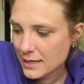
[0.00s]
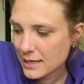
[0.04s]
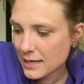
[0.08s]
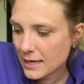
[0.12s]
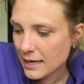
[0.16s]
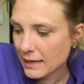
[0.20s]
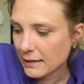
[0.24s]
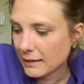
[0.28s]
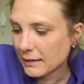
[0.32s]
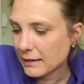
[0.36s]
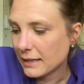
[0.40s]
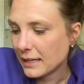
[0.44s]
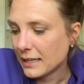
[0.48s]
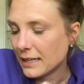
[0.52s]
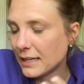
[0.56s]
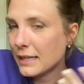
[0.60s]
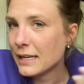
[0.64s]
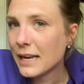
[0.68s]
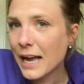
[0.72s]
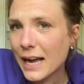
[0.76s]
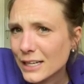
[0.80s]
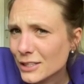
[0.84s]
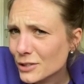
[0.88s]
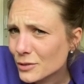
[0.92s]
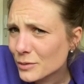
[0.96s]
and
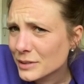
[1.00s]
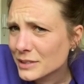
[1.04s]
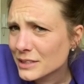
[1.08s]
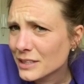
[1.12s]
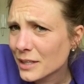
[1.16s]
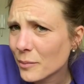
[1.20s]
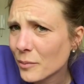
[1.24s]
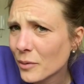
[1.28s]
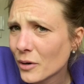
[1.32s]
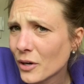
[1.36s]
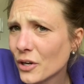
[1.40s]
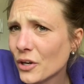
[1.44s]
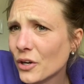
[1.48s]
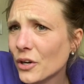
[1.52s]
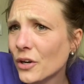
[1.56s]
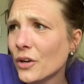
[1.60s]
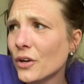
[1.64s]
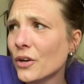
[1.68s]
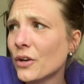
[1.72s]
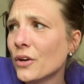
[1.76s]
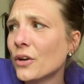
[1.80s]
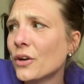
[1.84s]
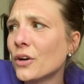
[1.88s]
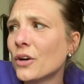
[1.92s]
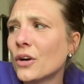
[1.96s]
connect with someone
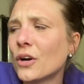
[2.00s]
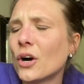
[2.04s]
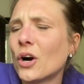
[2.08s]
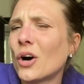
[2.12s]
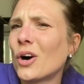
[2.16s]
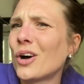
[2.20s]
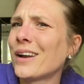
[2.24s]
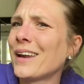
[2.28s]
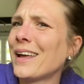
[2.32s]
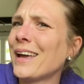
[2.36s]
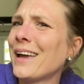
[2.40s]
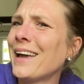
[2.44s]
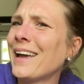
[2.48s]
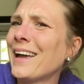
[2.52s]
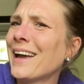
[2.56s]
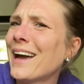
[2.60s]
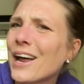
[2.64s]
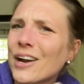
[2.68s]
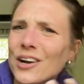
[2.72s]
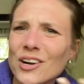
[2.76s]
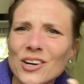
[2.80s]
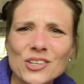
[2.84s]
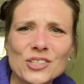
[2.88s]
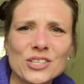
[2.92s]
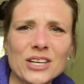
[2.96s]
on a
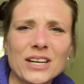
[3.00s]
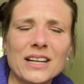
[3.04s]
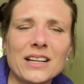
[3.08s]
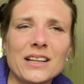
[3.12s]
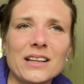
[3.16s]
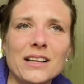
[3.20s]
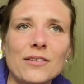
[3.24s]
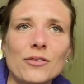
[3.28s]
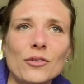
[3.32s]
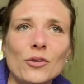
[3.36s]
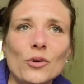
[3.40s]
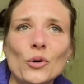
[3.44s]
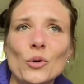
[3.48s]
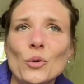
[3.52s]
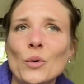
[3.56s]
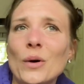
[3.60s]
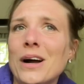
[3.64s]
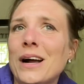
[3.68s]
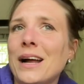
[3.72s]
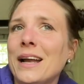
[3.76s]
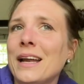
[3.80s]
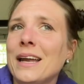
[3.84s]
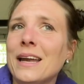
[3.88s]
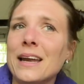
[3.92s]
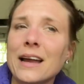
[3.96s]
energetic level who
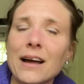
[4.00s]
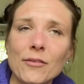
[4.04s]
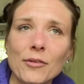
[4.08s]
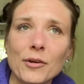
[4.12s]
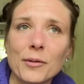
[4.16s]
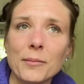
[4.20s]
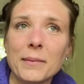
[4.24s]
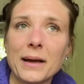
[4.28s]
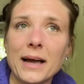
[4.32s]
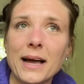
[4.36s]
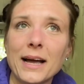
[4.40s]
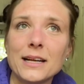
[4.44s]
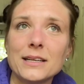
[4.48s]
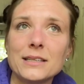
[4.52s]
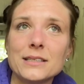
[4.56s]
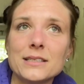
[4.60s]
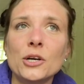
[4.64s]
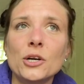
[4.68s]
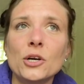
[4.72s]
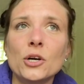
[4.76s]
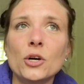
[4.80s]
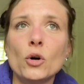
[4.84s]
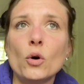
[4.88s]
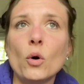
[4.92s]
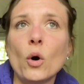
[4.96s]
I never met,
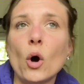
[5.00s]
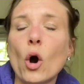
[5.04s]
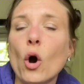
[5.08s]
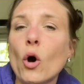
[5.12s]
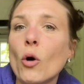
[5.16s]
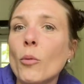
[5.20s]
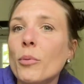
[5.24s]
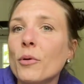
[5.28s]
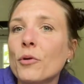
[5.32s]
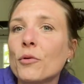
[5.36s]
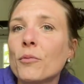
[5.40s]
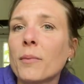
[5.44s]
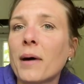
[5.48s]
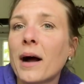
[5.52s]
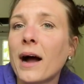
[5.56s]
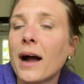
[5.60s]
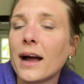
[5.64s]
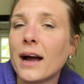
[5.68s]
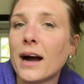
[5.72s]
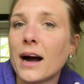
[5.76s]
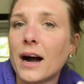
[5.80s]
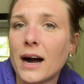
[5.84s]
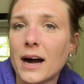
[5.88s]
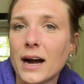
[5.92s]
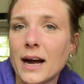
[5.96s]
who opened my
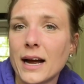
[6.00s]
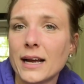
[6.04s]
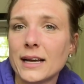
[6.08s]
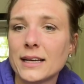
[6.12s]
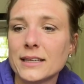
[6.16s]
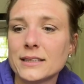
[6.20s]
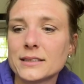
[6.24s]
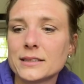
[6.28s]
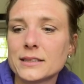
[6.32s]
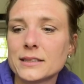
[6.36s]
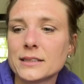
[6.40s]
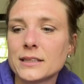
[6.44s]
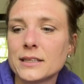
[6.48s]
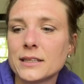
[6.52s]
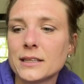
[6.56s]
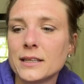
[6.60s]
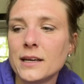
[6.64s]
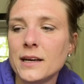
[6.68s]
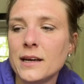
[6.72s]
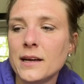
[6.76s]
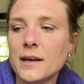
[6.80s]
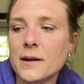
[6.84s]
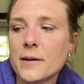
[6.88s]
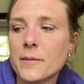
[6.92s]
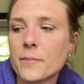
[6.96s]
eyes
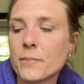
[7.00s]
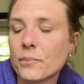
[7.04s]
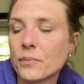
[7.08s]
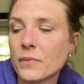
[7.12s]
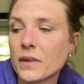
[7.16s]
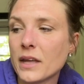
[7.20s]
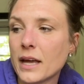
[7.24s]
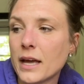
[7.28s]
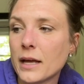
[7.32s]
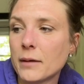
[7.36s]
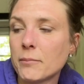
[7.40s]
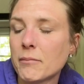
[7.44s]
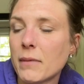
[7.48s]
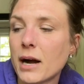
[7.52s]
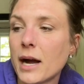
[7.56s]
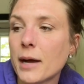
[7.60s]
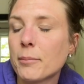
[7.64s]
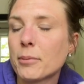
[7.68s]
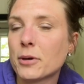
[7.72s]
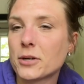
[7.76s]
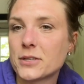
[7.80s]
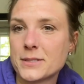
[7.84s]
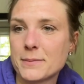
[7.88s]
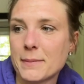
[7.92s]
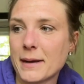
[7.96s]
and my
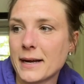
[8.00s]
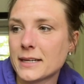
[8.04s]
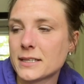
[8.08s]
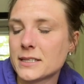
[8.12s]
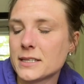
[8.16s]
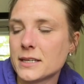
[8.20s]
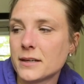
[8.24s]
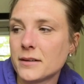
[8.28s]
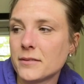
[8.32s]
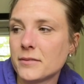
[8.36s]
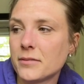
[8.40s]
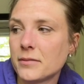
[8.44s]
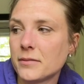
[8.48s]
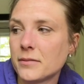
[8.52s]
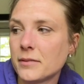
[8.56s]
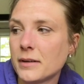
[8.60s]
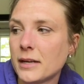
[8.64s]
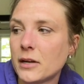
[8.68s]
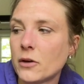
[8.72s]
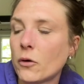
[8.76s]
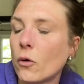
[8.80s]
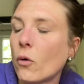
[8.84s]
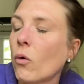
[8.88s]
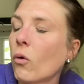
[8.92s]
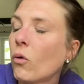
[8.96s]
perspective in
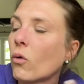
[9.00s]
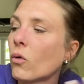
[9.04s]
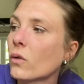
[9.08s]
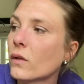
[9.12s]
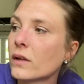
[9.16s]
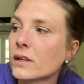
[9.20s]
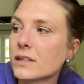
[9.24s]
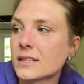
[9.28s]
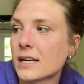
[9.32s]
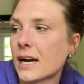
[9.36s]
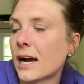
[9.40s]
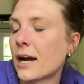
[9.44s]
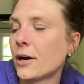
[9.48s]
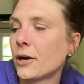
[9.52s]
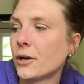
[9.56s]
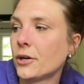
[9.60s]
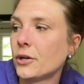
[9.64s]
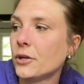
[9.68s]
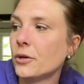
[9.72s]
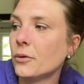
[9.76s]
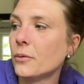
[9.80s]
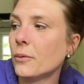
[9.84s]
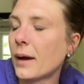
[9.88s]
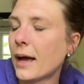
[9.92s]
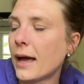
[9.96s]
a whole entire
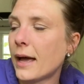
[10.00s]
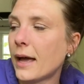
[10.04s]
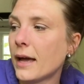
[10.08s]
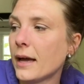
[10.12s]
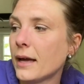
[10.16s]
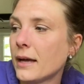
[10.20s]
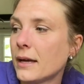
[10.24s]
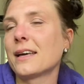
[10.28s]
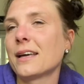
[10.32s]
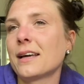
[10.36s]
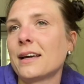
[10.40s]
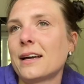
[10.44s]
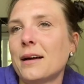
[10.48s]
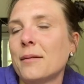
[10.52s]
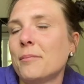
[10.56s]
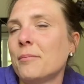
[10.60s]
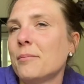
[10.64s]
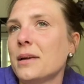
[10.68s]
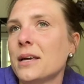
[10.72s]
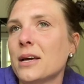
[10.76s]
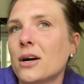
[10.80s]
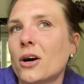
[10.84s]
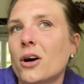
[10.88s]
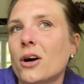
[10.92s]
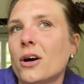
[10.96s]
new way. I'm
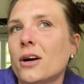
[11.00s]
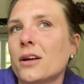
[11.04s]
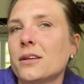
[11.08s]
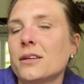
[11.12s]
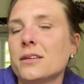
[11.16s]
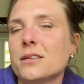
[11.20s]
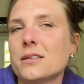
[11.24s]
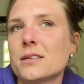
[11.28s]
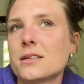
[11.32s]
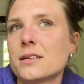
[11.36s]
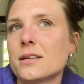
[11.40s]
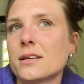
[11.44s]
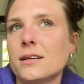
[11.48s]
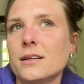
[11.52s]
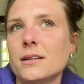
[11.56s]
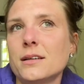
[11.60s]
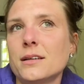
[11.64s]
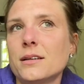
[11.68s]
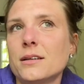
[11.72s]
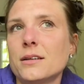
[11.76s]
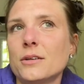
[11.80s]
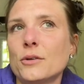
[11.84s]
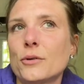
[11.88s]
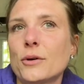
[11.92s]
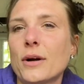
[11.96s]
beyond
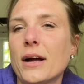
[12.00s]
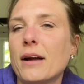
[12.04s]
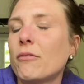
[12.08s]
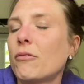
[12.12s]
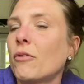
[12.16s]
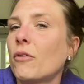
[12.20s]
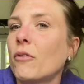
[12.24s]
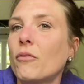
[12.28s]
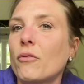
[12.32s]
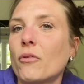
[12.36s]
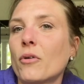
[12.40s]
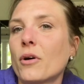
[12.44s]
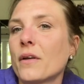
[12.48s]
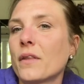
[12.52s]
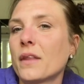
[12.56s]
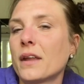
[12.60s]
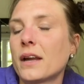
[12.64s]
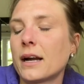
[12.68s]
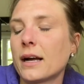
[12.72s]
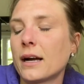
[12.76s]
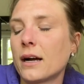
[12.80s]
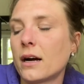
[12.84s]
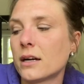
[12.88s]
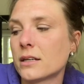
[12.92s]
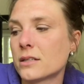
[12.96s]
grateful for that I
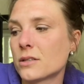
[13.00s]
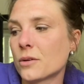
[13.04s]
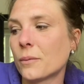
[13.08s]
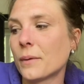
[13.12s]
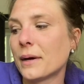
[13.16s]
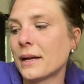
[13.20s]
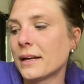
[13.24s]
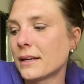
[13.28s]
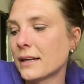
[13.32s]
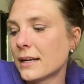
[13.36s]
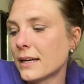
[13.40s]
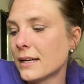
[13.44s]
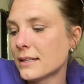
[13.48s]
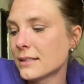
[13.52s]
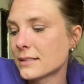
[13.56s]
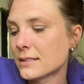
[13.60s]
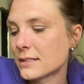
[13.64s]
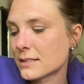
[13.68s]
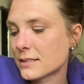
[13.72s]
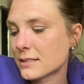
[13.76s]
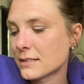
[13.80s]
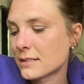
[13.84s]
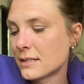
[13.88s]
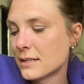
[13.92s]
got to witness.